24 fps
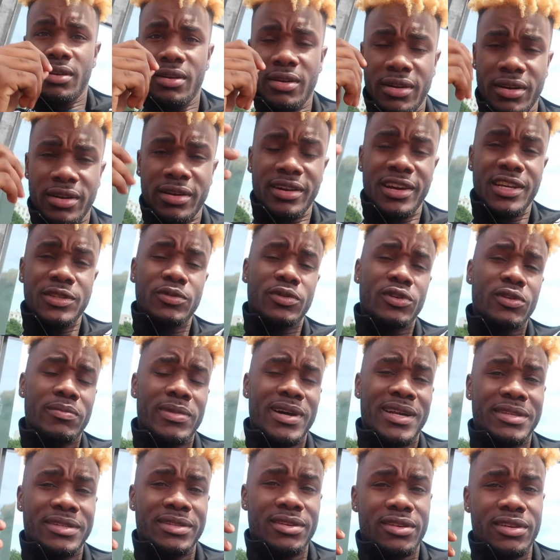Alright guys, welcome
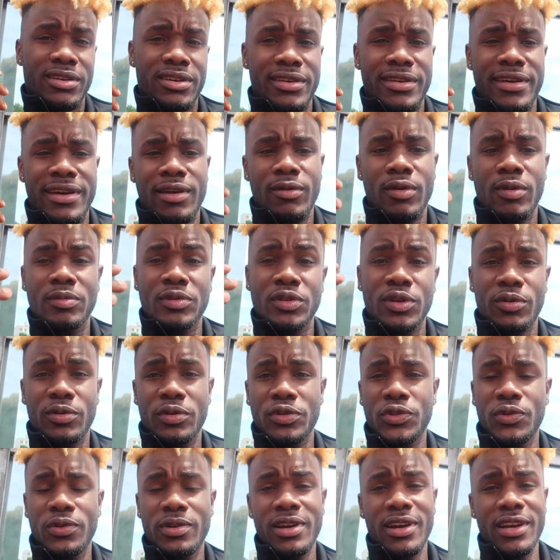back to Stuck on an Island. I'm stuck
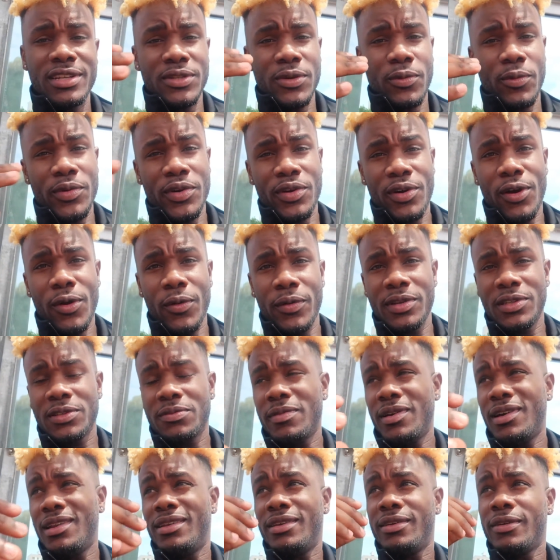with you guys and we're always
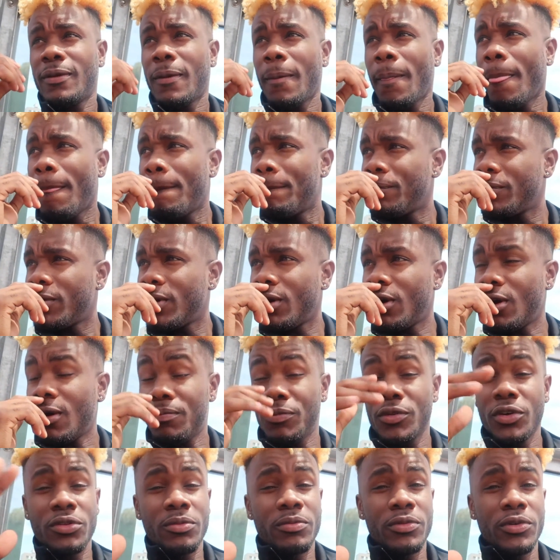smiling.
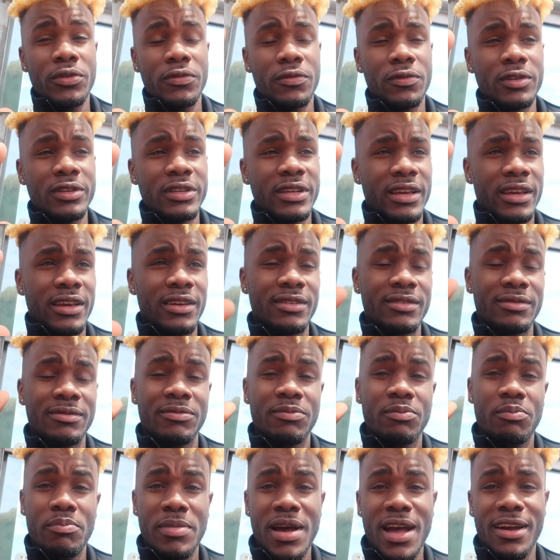Another beautiful day,
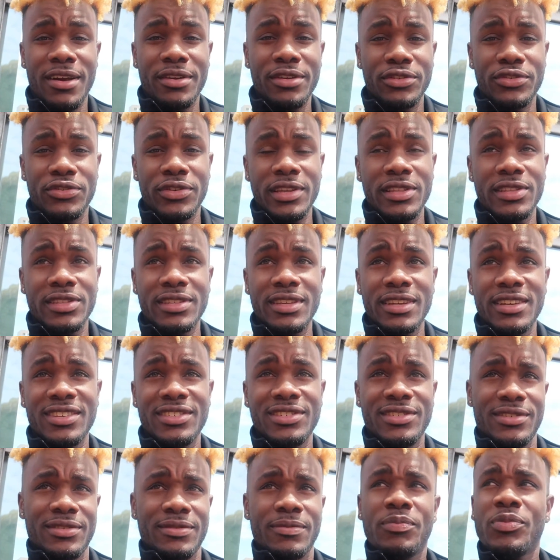back at the train
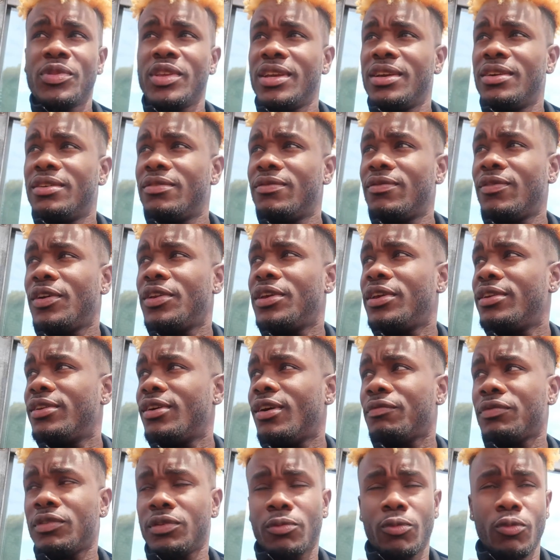station. Funny
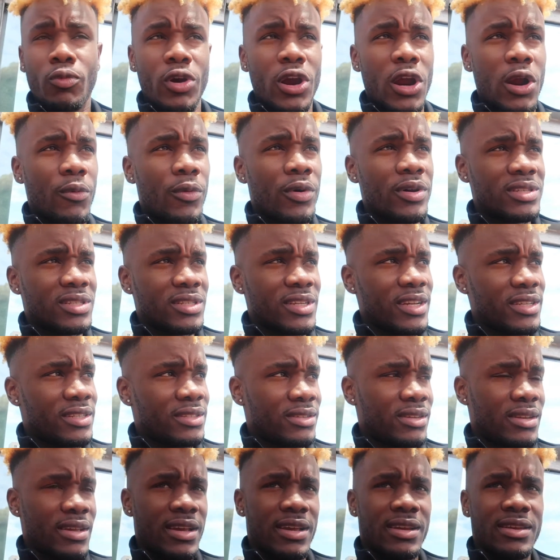enough, where I was
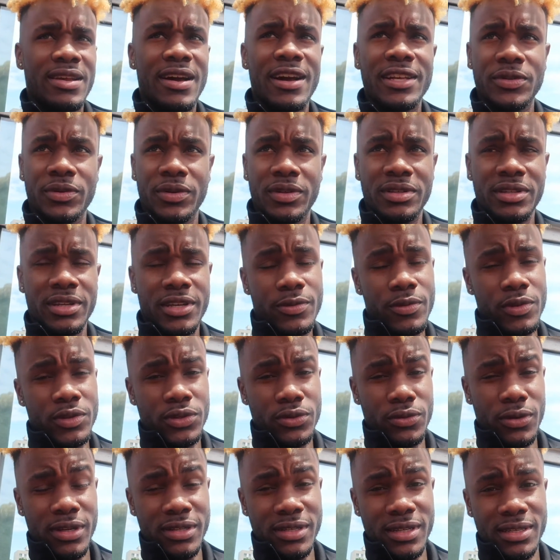yesterday, that's where the ticket was
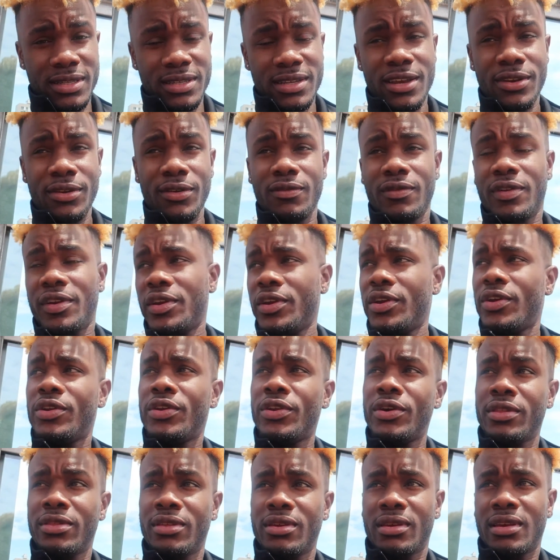sold, as I said, over here,
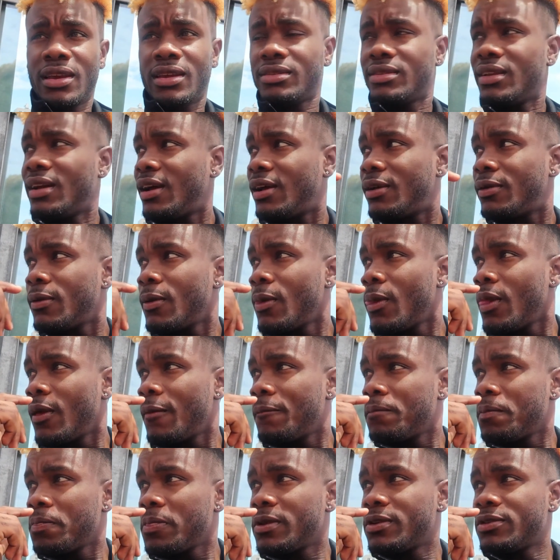nothing like that.
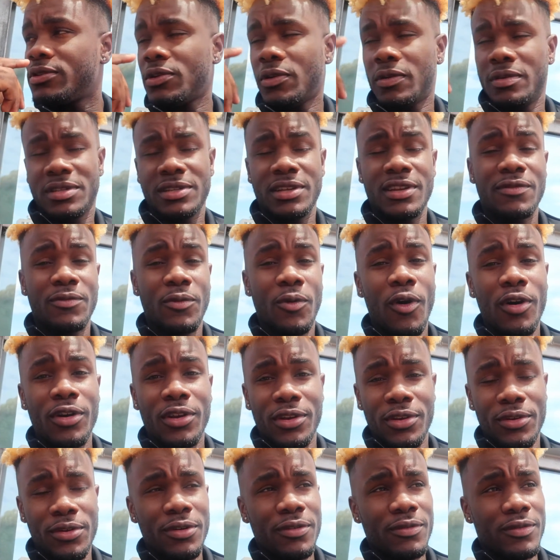So instead of
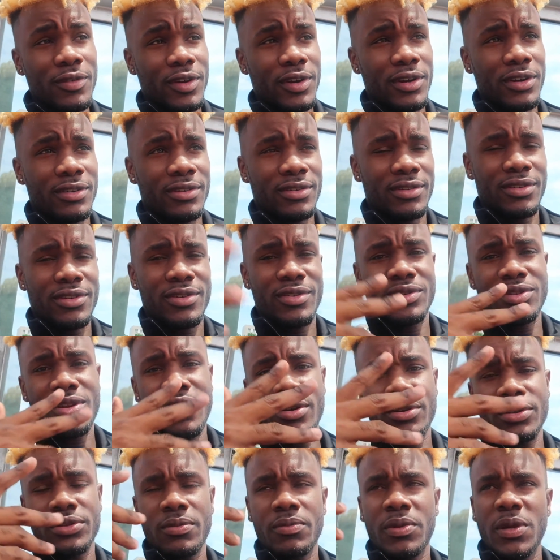walking over, you know, I was
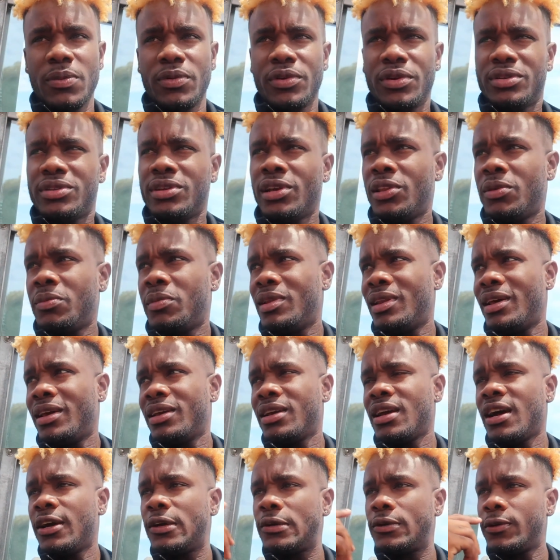talking to some people and they're telling me
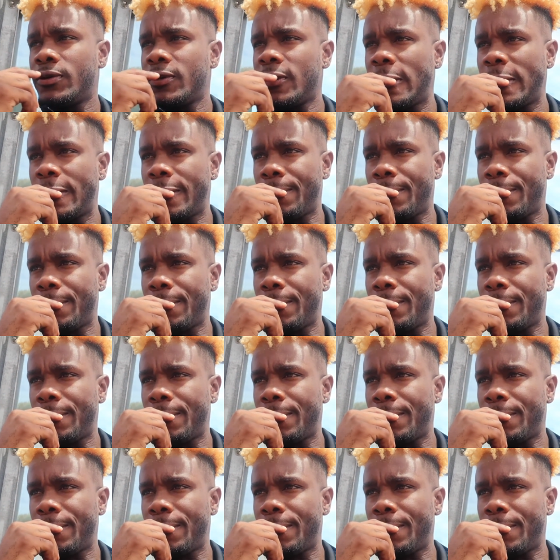like I could